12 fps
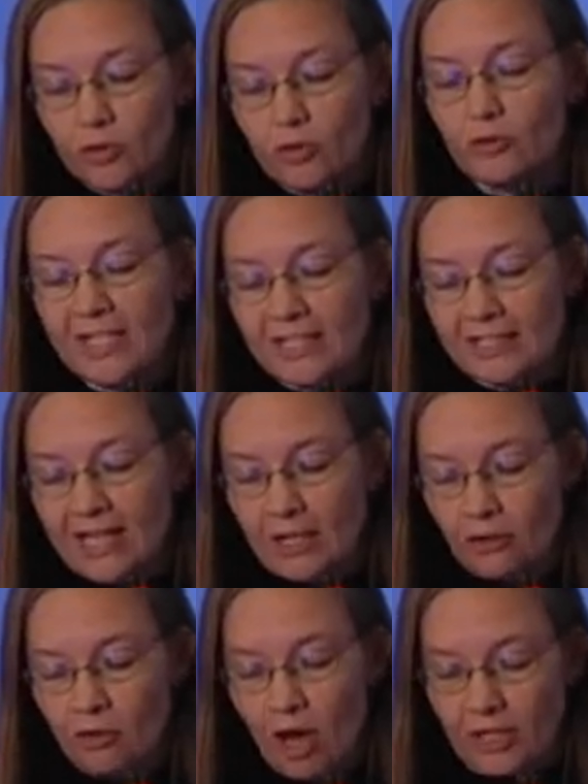Greece is at
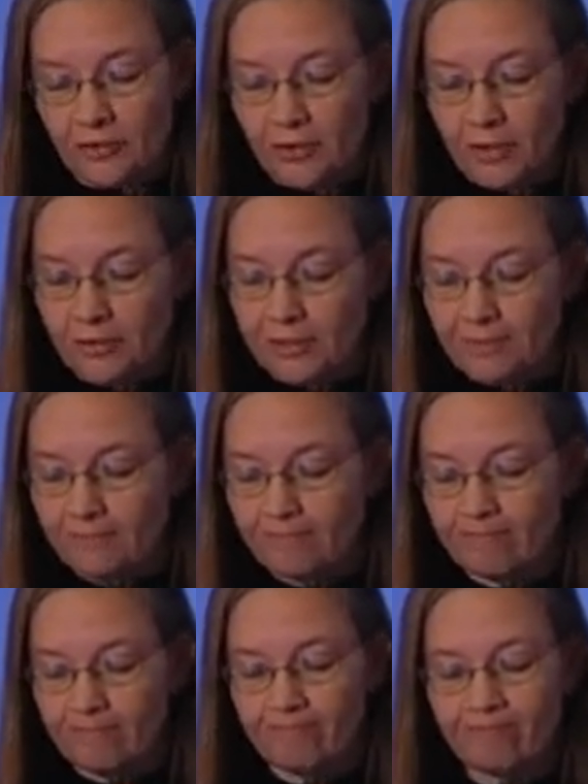a crossroads.
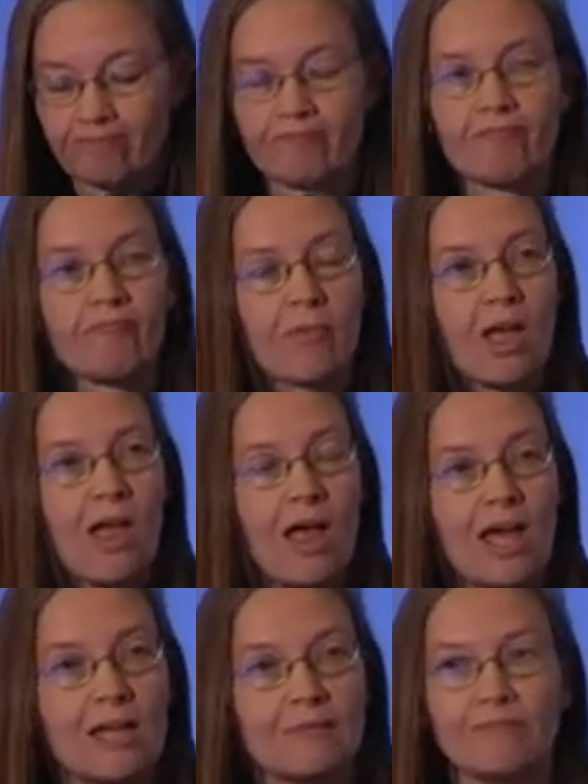
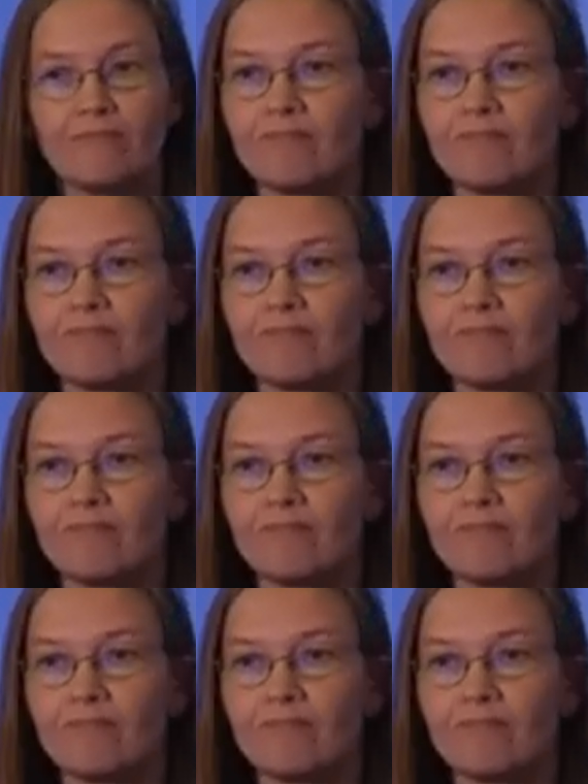As